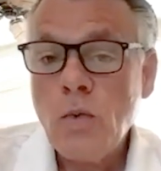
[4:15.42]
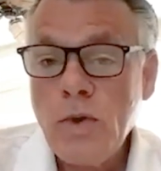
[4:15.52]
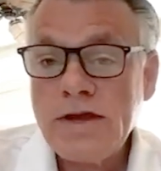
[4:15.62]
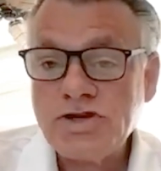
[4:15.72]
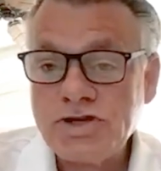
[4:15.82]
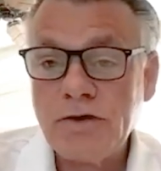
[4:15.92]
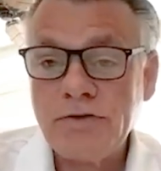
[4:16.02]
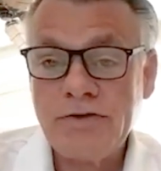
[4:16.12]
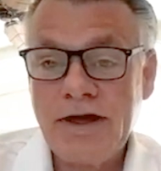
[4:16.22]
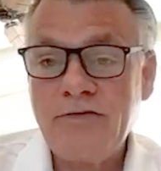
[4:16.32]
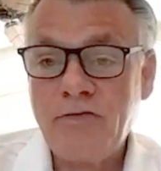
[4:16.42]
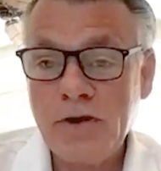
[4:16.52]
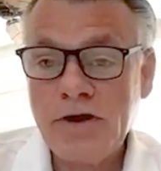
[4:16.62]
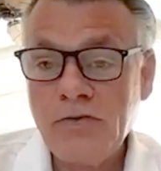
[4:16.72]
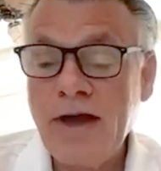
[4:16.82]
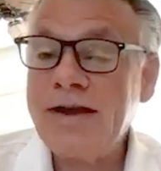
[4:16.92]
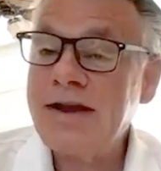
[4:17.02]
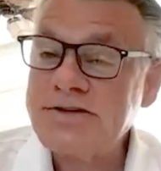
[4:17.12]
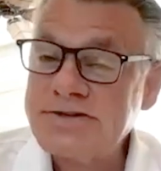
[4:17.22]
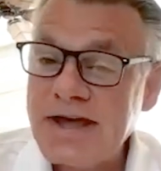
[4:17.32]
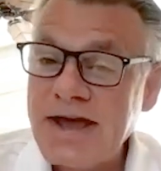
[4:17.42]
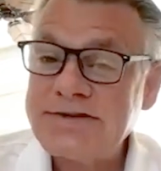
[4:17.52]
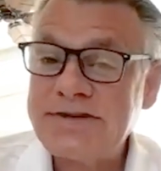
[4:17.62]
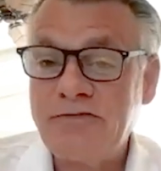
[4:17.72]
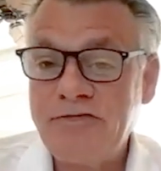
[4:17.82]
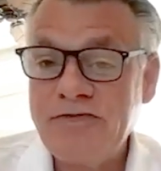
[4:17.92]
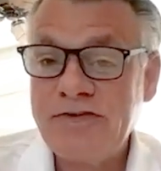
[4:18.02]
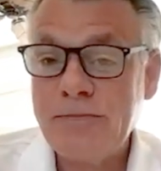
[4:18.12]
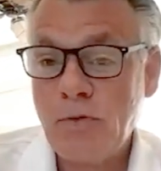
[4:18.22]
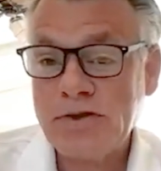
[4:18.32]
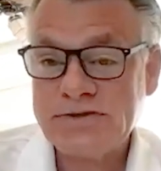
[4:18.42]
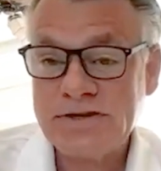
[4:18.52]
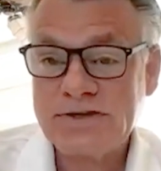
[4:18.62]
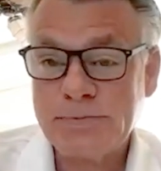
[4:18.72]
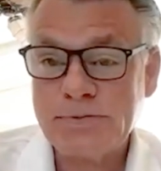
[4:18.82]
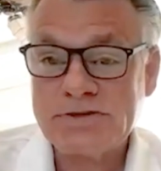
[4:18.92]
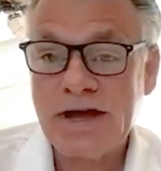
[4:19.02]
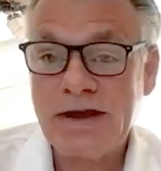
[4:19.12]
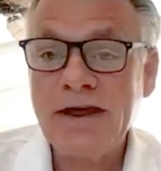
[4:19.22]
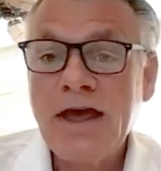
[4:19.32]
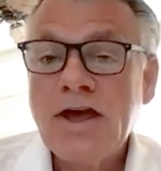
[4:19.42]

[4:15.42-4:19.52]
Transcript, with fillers: We can shelter that forty grand, and it's taxed at fifty point six percent.